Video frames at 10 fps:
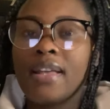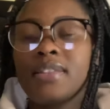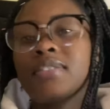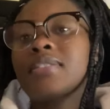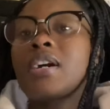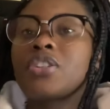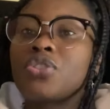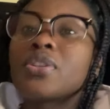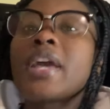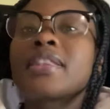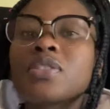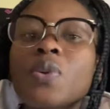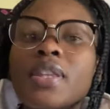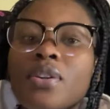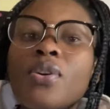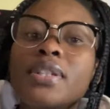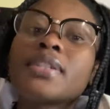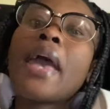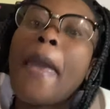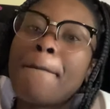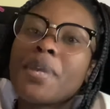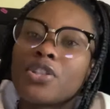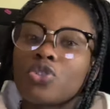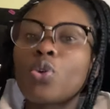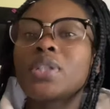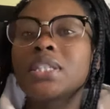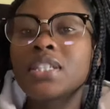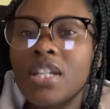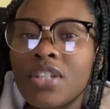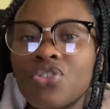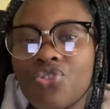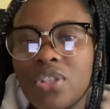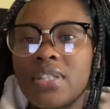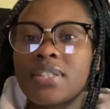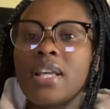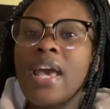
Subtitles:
that's why they call it episodic stress.